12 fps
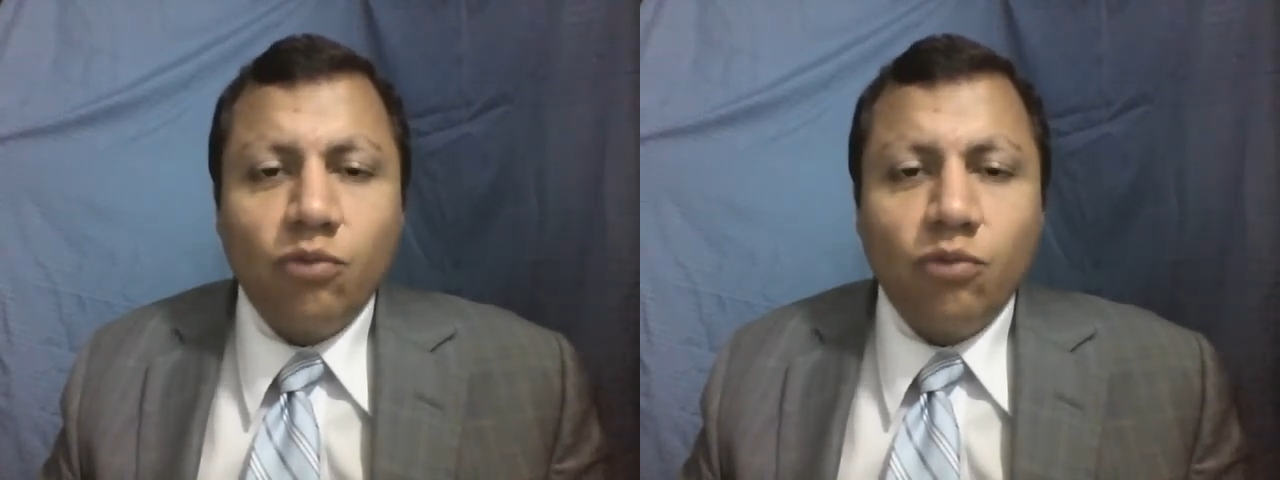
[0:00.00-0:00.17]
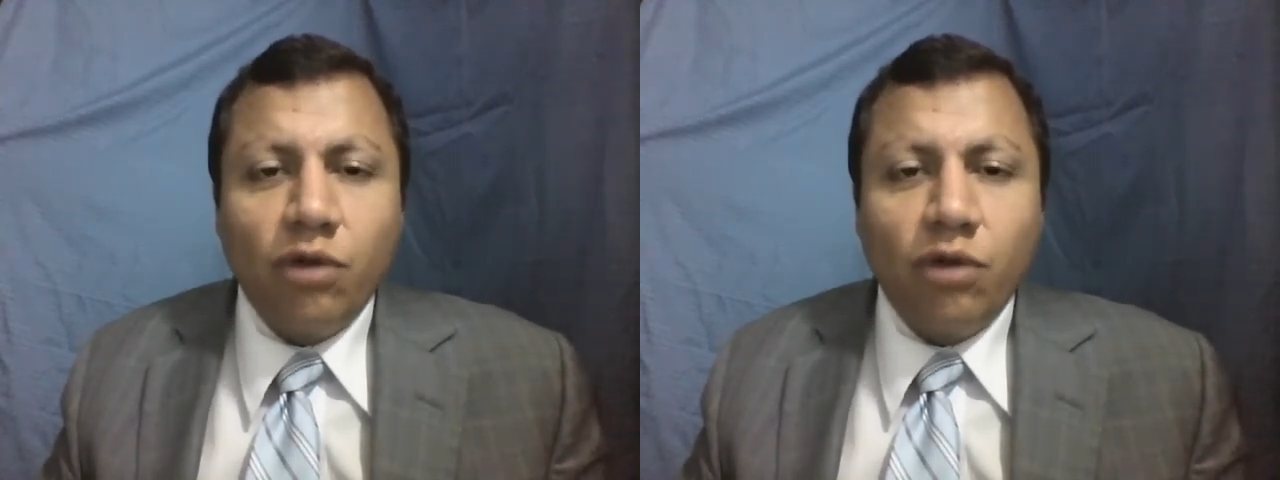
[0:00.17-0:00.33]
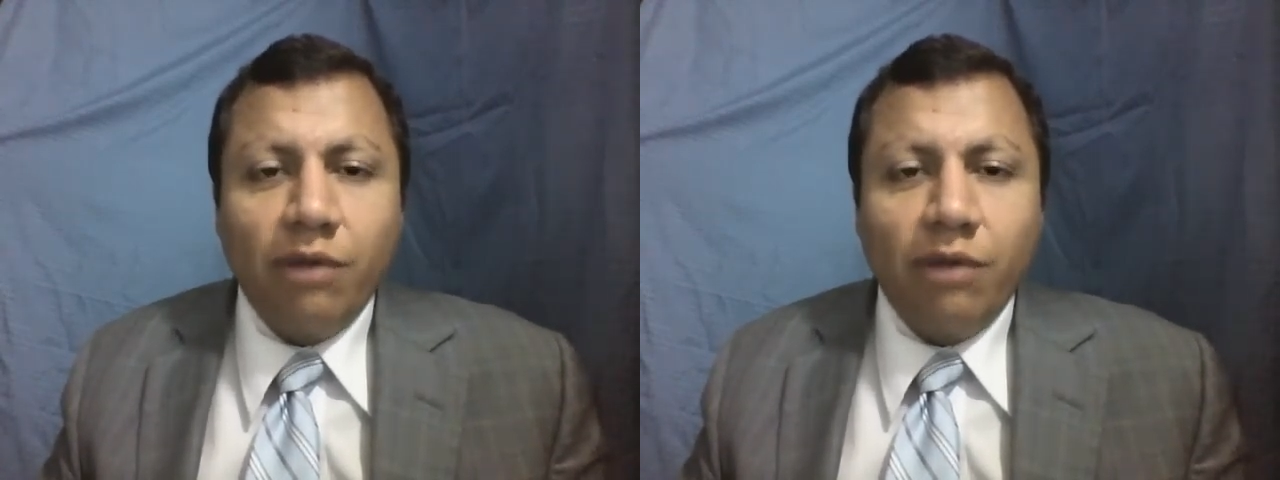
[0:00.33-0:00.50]

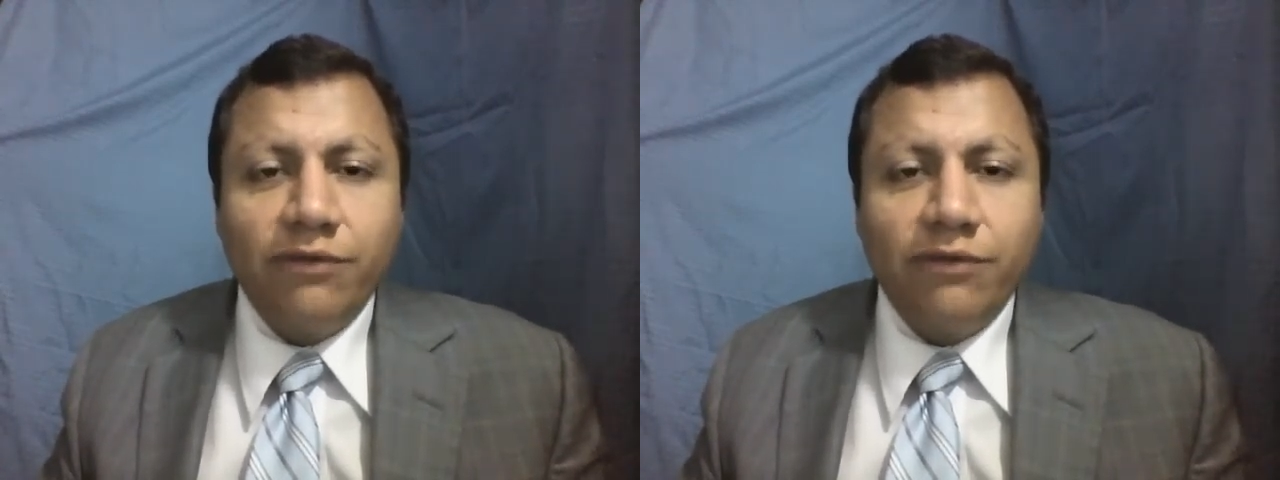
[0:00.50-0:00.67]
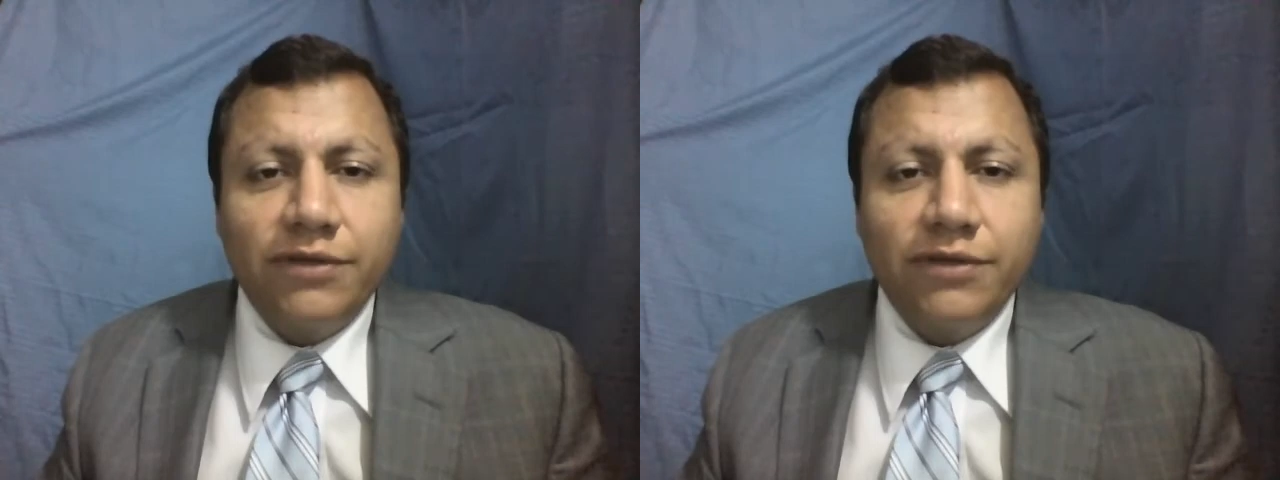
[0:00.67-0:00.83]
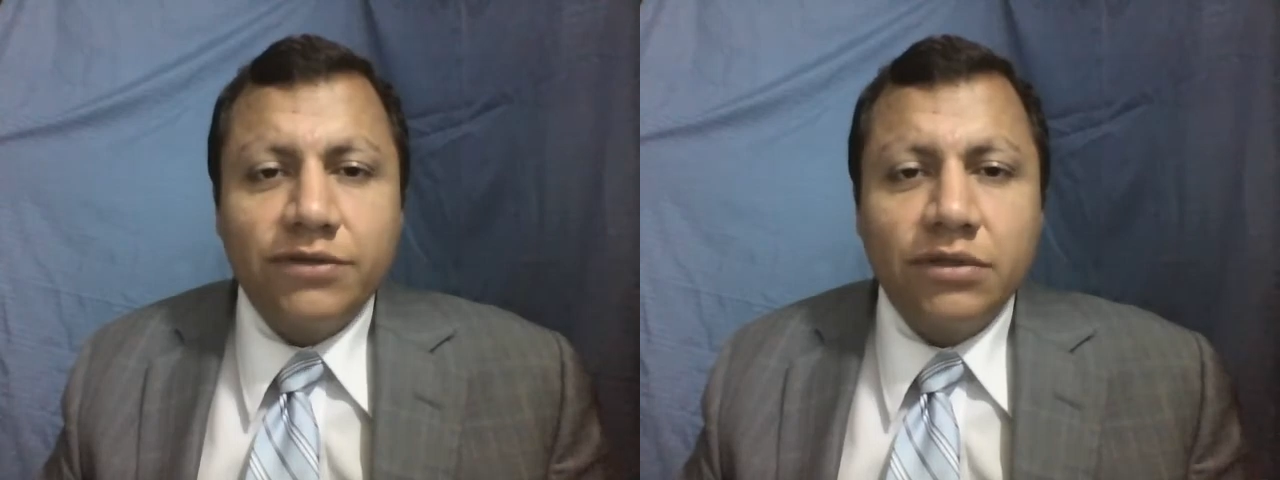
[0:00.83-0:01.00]
more about
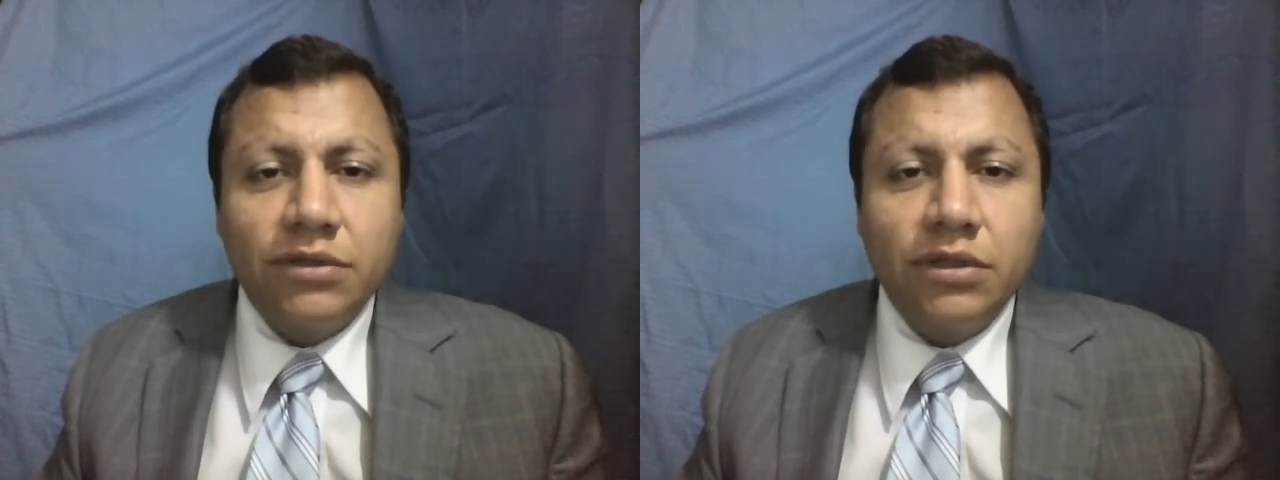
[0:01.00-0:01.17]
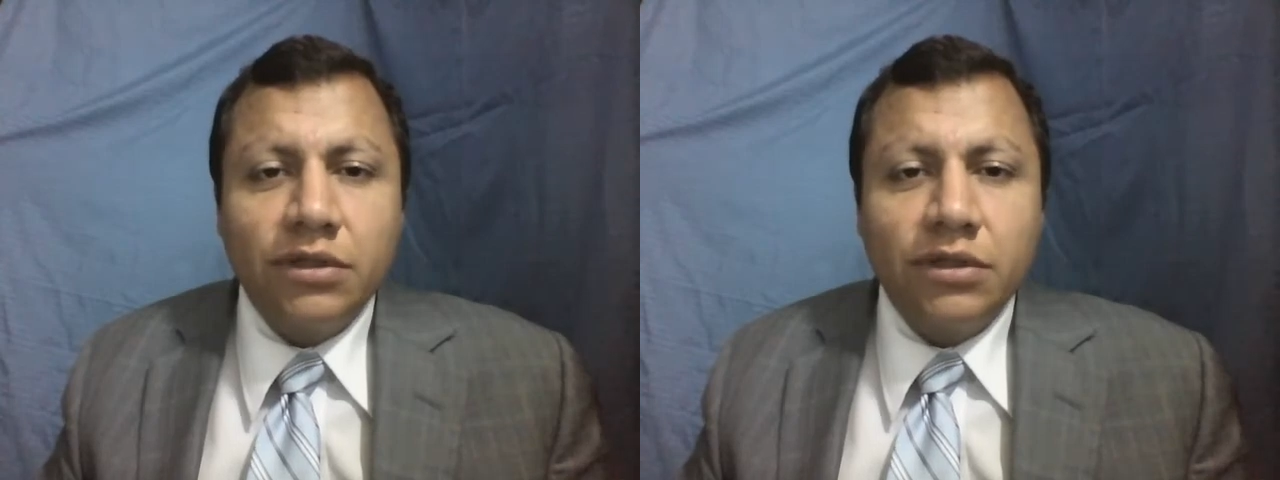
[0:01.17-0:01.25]
this